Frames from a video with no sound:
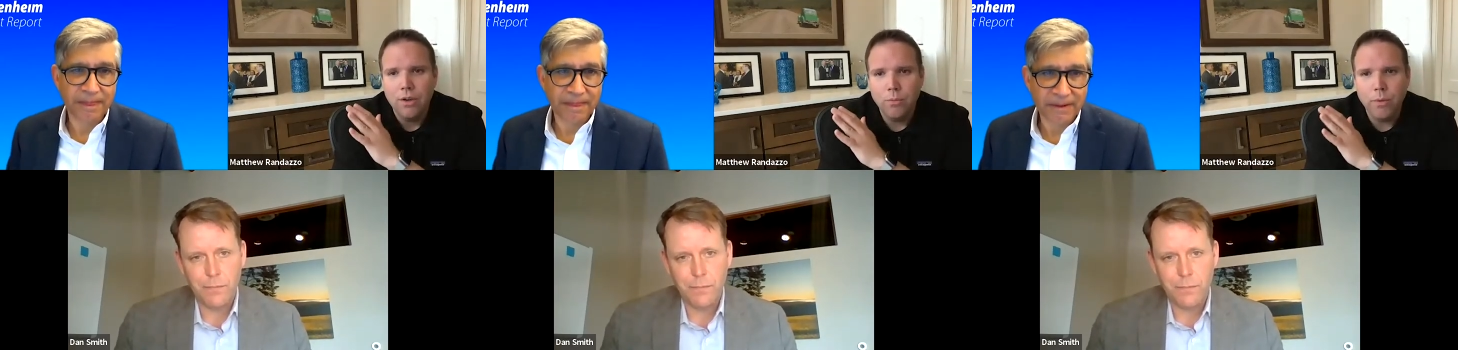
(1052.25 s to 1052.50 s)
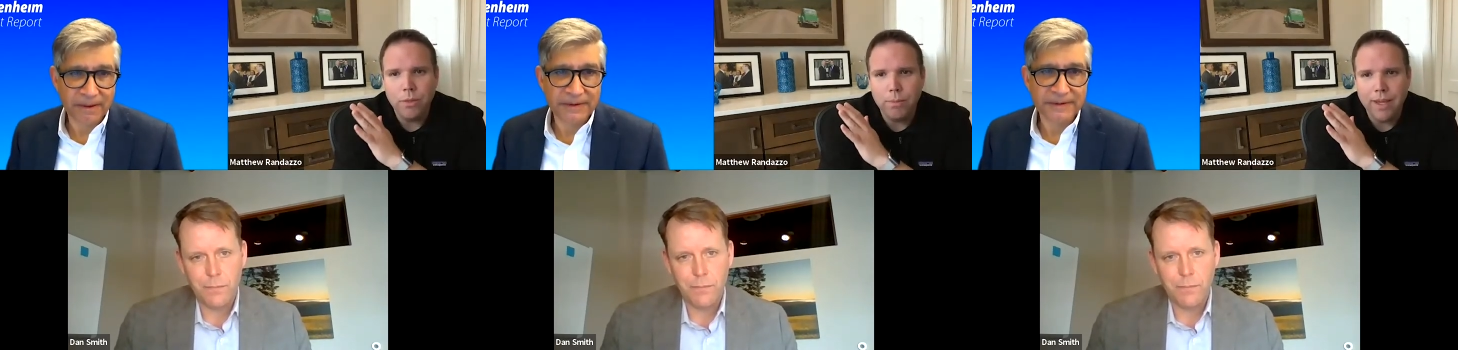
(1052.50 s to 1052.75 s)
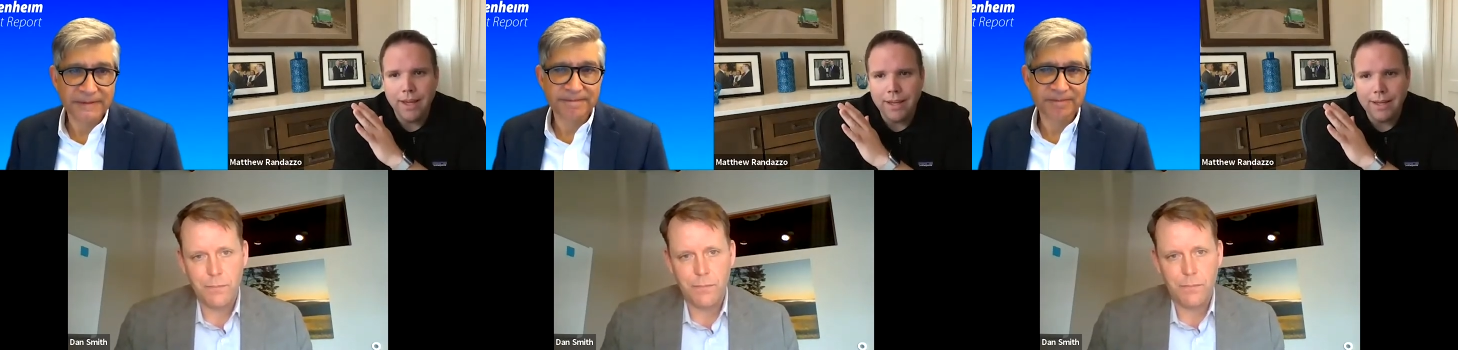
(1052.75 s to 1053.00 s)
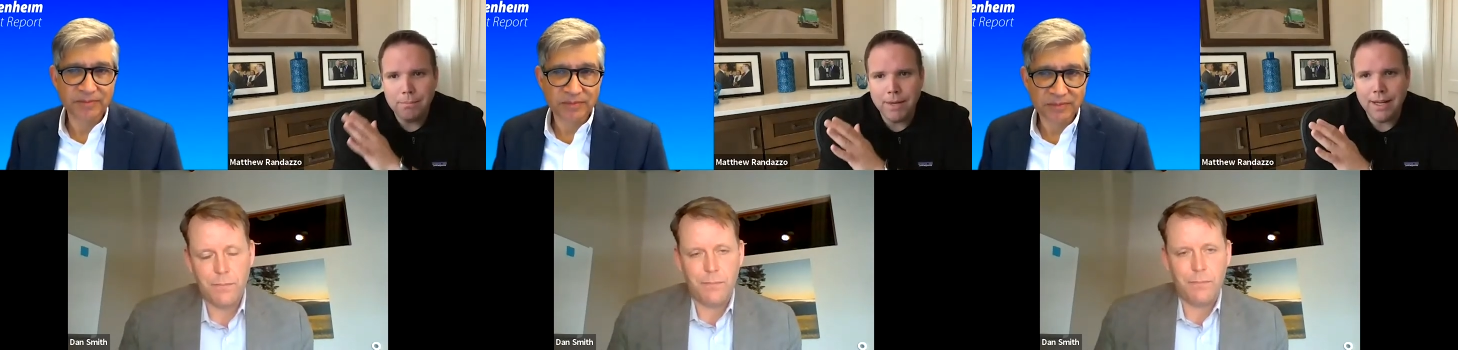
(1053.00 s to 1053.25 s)
Speaker 1: with being
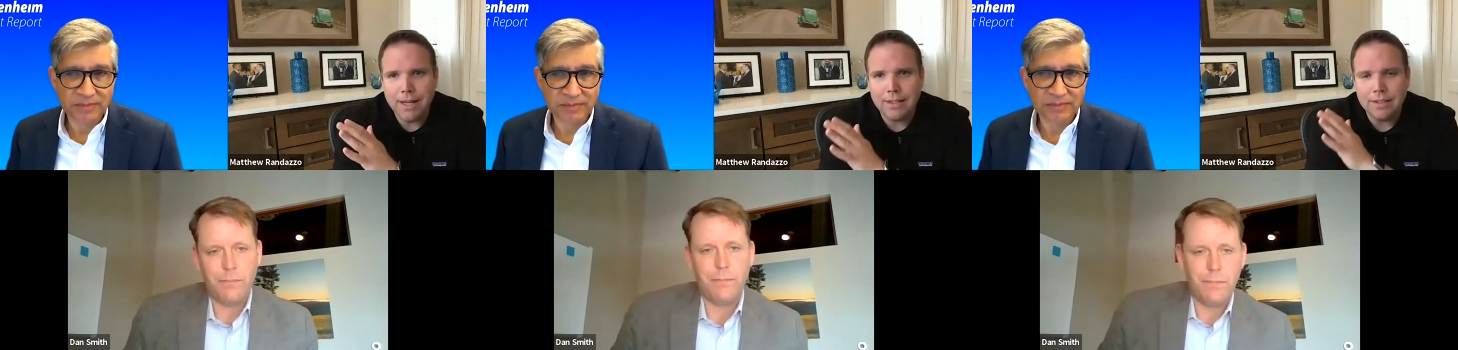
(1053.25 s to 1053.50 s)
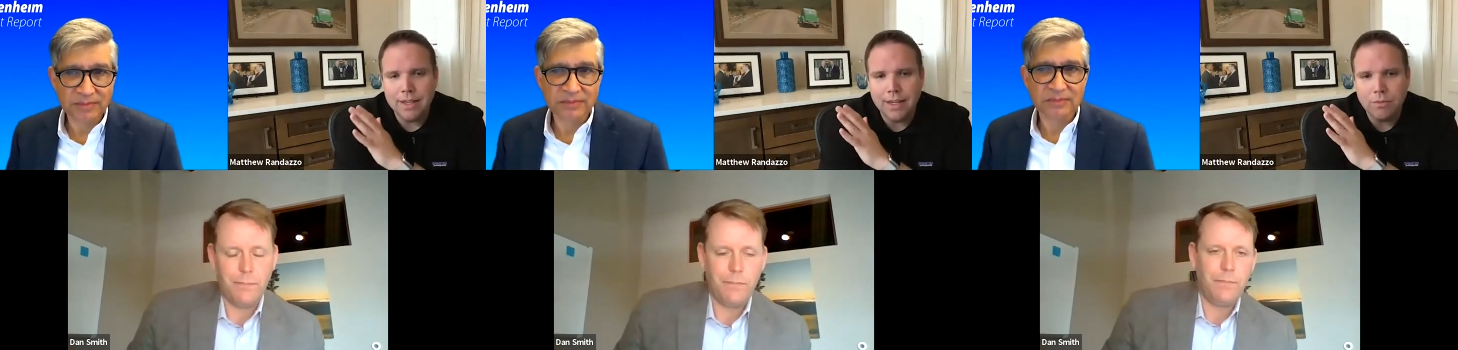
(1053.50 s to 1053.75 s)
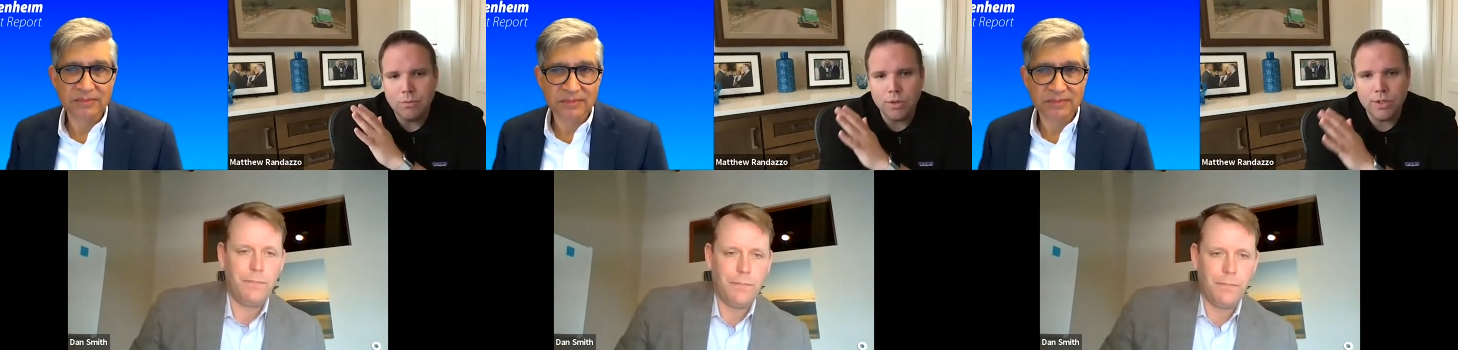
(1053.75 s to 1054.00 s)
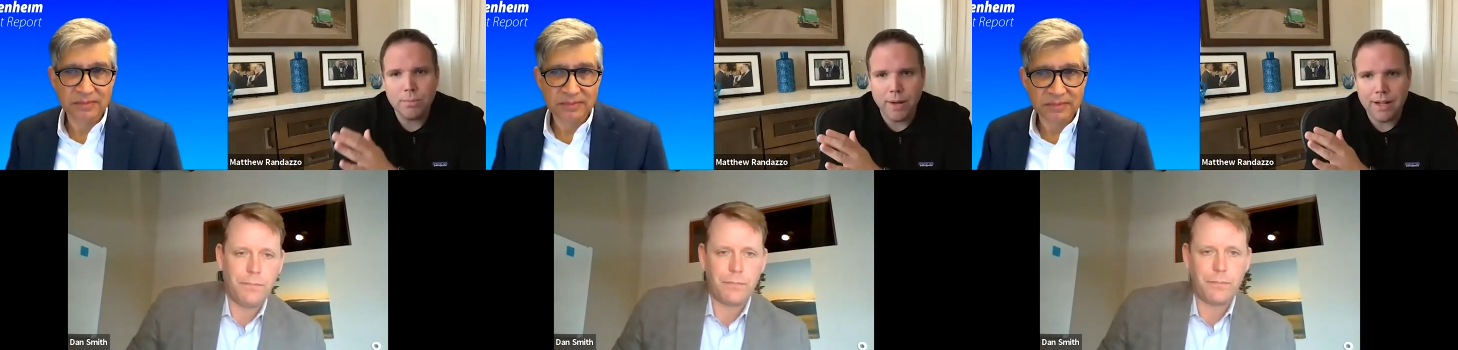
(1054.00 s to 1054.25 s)
immediately
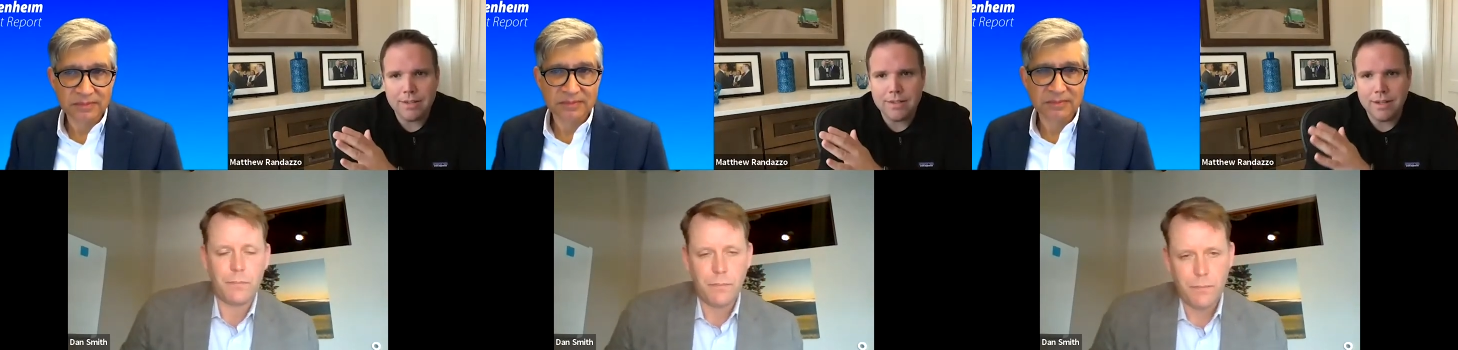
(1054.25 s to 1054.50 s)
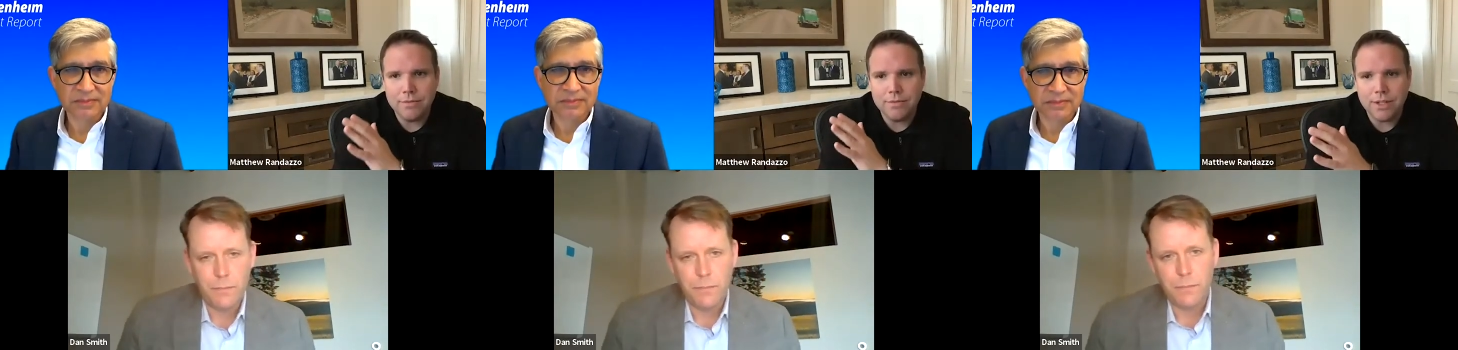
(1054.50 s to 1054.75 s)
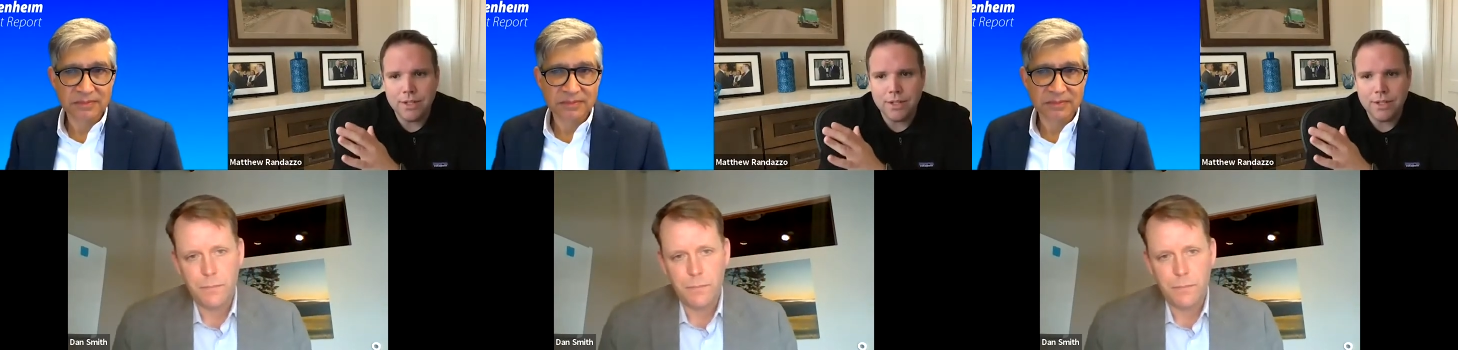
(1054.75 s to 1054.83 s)
responsive to